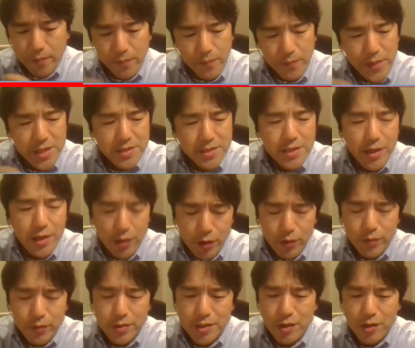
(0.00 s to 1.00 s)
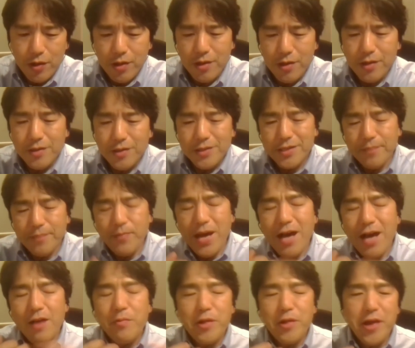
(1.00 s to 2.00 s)
distal, the
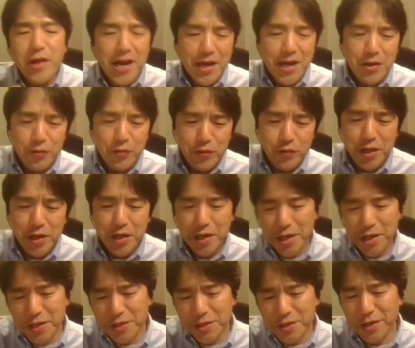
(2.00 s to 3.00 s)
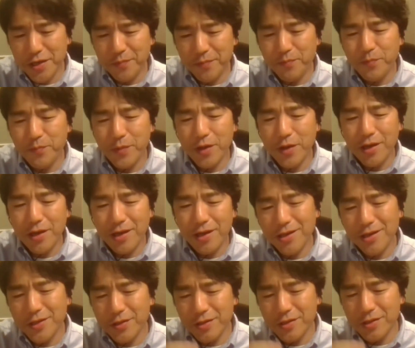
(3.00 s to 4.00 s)
pulmonary artery is
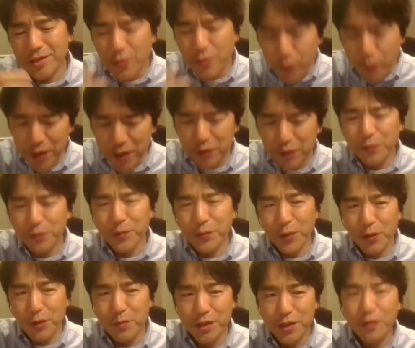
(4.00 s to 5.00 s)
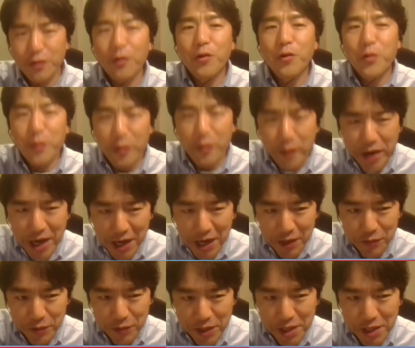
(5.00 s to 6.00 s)
different from the coronary
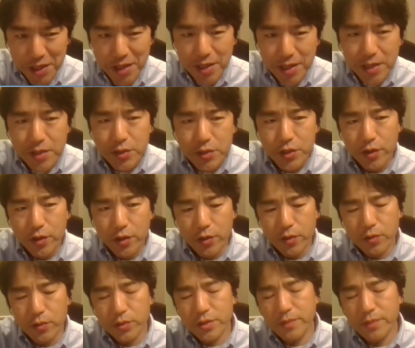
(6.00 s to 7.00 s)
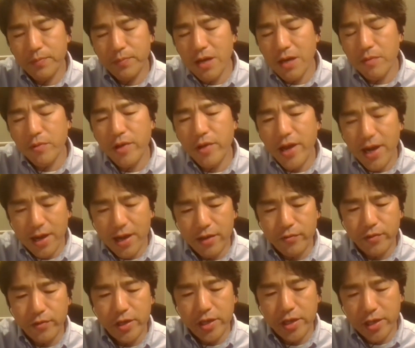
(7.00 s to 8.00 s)
artery. So the pulmonary
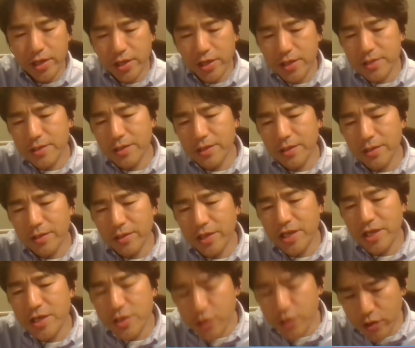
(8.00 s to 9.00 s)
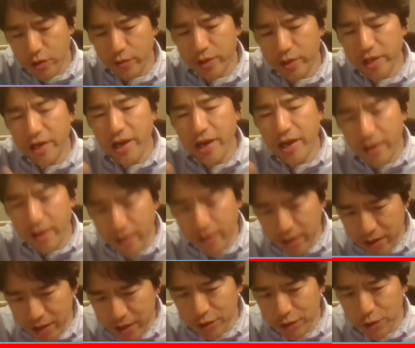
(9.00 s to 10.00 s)
artery is easily
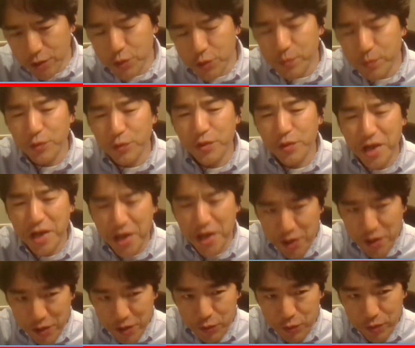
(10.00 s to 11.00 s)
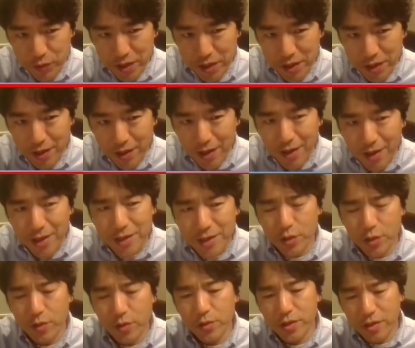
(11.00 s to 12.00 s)
enlarged spontaneously.
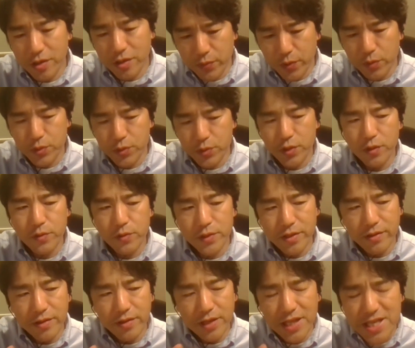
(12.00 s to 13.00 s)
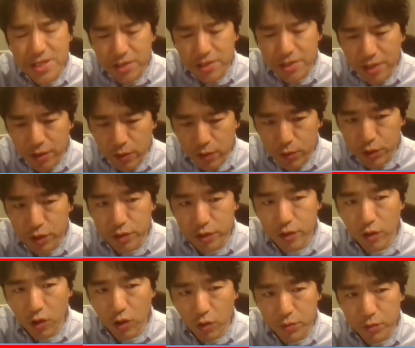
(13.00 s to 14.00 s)
So therefore, so the
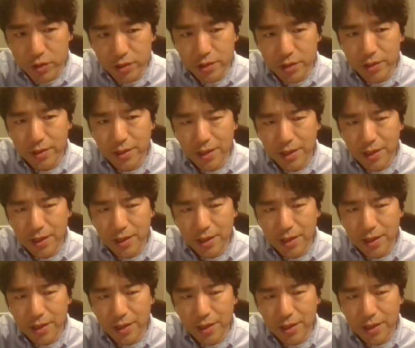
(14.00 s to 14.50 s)
restenosis of the